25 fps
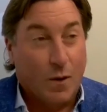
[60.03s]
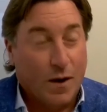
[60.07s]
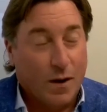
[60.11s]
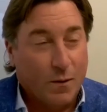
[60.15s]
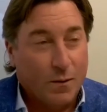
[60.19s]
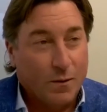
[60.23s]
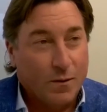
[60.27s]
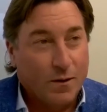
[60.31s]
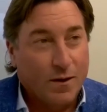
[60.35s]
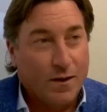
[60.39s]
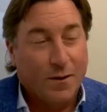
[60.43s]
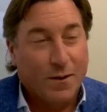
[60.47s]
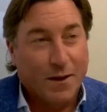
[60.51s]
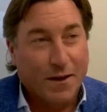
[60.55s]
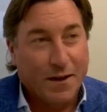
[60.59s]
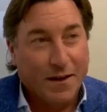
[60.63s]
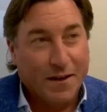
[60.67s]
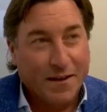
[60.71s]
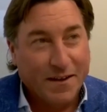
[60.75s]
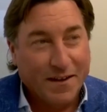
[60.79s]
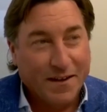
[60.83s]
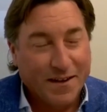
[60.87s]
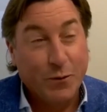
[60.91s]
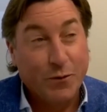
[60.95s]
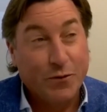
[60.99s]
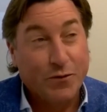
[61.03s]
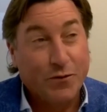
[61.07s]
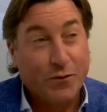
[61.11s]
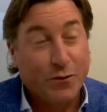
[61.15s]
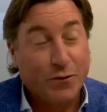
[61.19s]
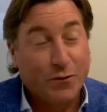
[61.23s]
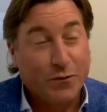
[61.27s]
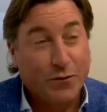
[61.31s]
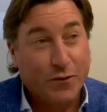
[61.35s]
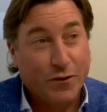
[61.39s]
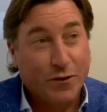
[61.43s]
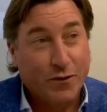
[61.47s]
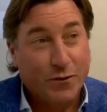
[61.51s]
Wow. Okay. Who is
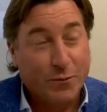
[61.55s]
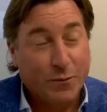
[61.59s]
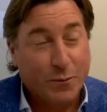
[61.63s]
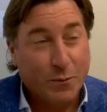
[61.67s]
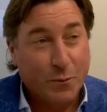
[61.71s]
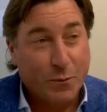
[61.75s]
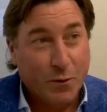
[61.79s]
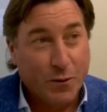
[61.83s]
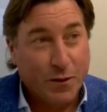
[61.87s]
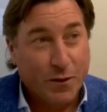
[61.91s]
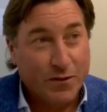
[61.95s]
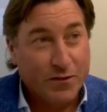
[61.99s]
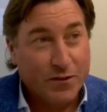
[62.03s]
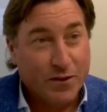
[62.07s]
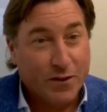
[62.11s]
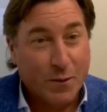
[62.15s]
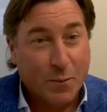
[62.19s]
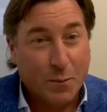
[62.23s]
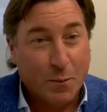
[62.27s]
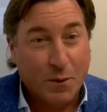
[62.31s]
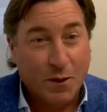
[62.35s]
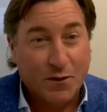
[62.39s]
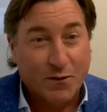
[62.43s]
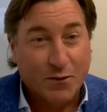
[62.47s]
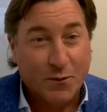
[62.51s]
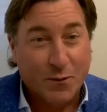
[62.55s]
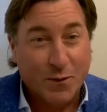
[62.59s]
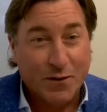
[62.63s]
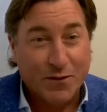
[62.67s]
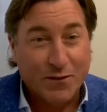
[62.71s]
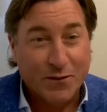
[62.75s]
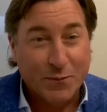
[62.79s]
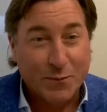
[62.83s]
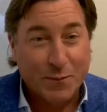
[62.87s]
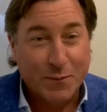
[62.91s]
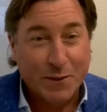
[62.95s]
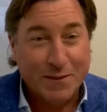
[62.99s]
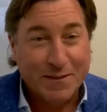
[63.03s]
Chris Crosby? Boy, that's a complex question.